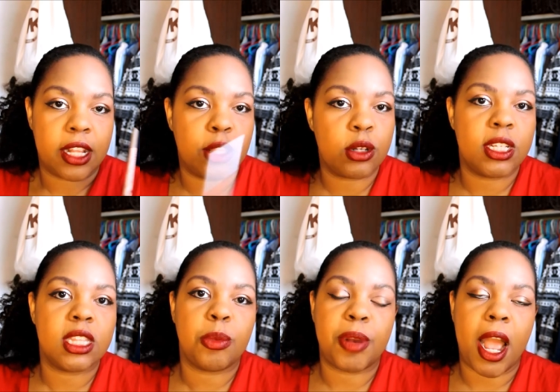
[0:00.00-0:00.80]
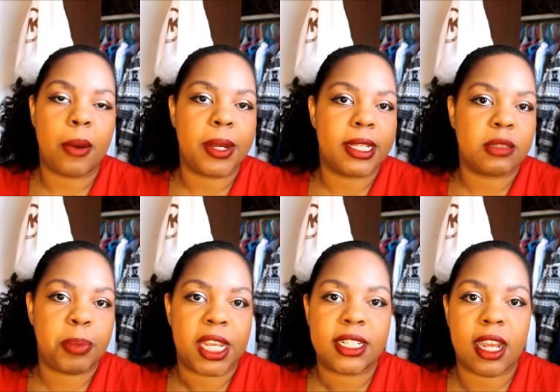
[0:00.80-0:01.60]
Looked at the Brow Wiz,
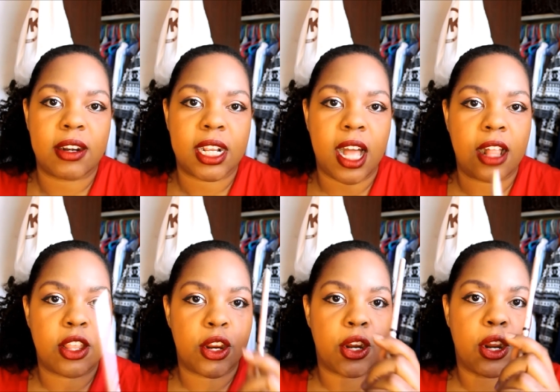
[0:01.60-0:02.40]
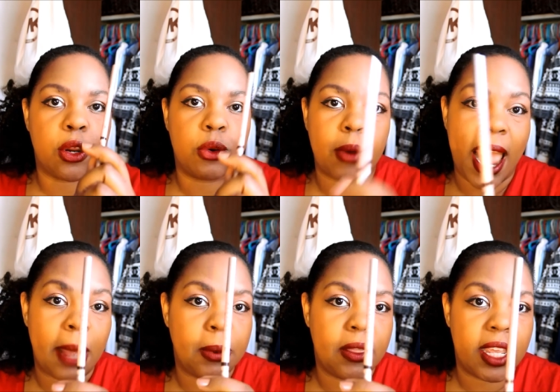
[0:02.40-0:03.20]
picked out a color,
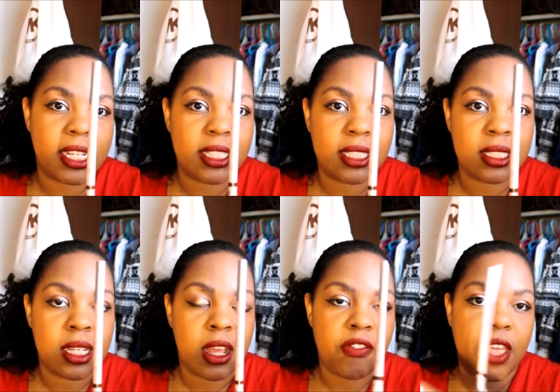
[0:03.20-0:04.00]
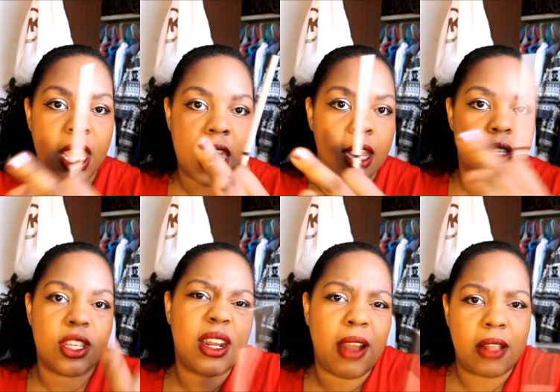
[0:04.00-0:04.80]
grabbed this, thinking,
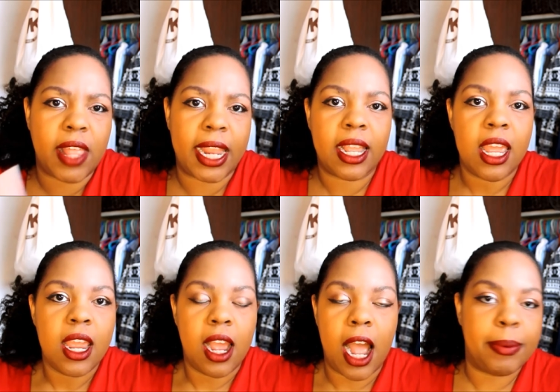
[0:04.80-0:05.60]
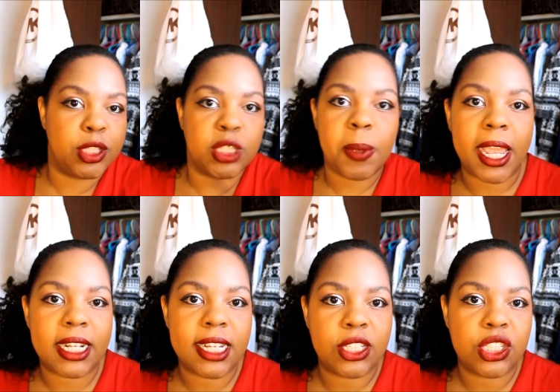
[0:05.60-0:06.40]
you know how like, I was just paying
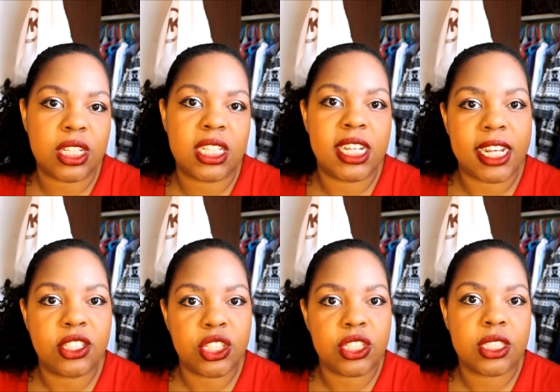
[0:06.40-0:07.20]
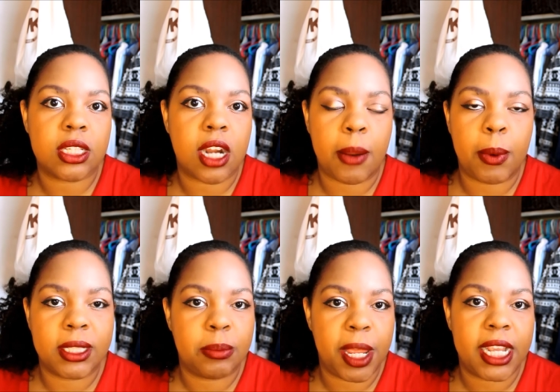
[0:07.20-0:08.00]
attention to the testers and I
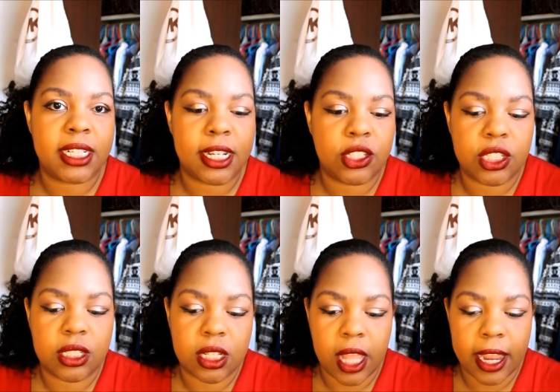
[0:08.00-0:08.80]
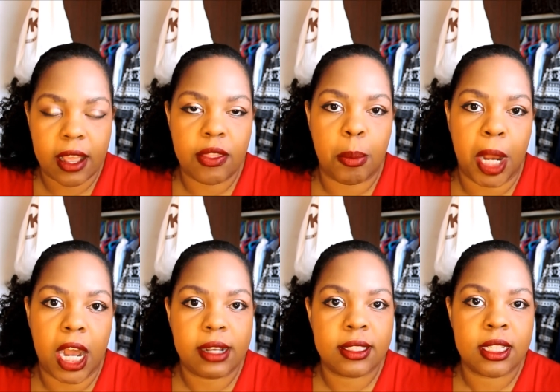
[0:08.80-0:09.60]
wasn't paying attention to like the
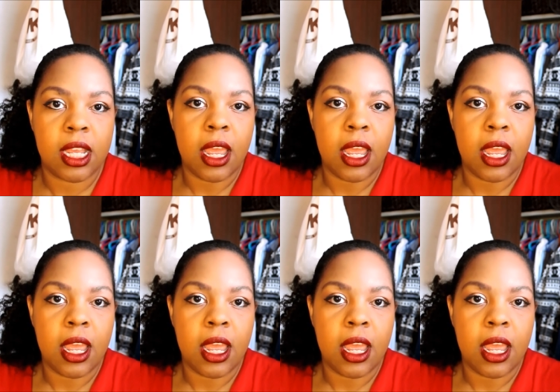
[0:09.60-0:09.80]
box